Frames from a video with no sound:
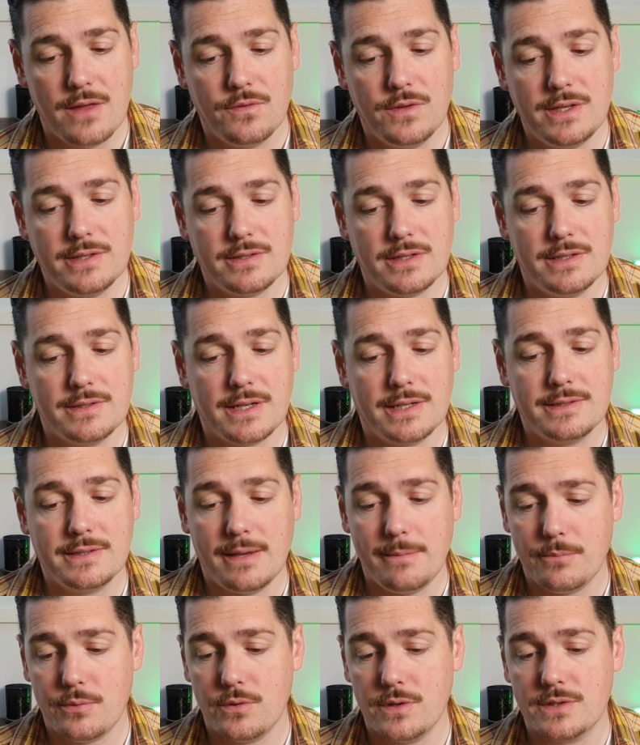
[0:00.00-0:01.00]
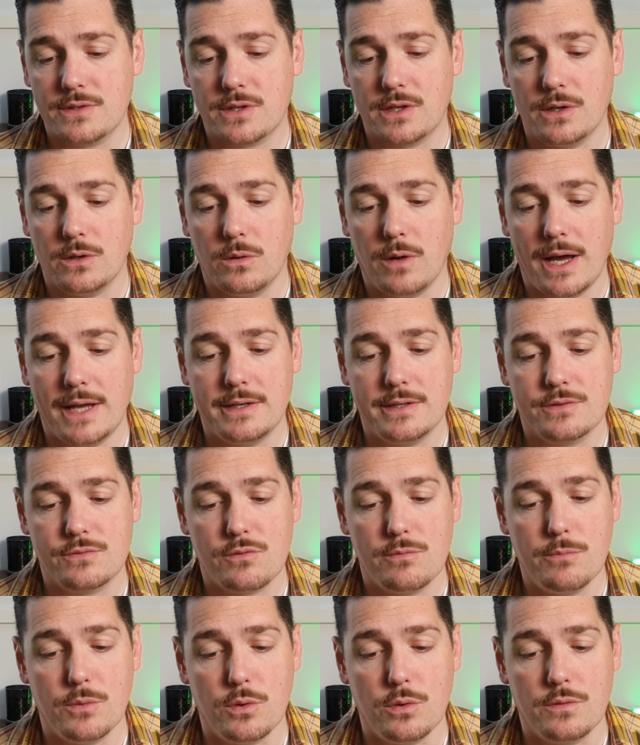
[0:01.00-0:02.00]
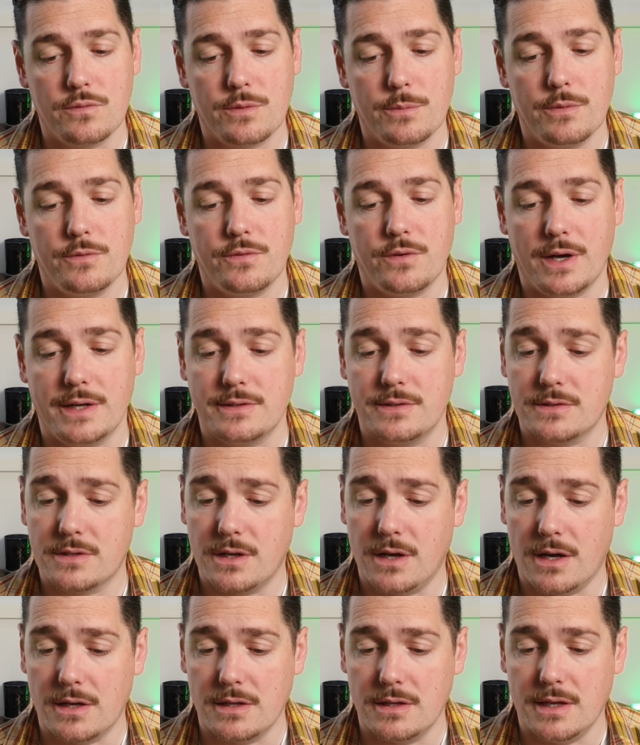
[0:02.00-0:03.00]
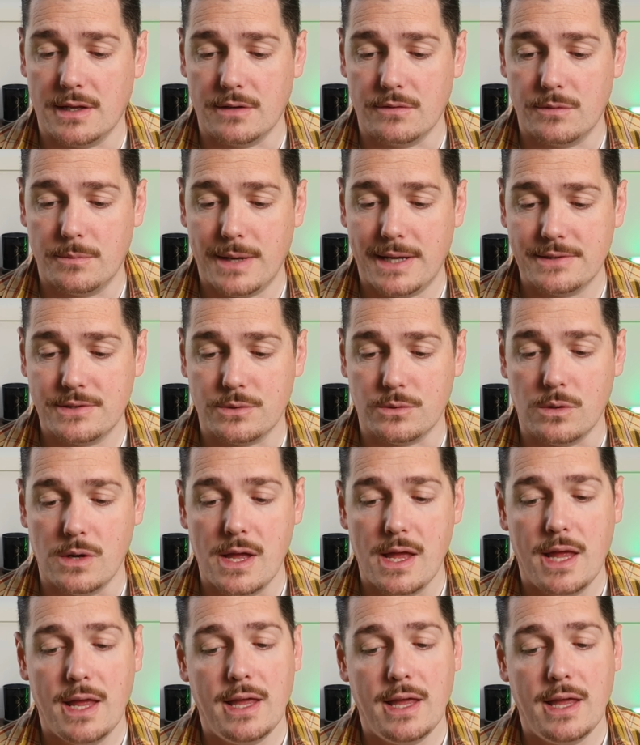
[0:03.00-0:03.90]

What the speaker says: This is a temporary skill and is removed from the fighter's card at the end of the battle.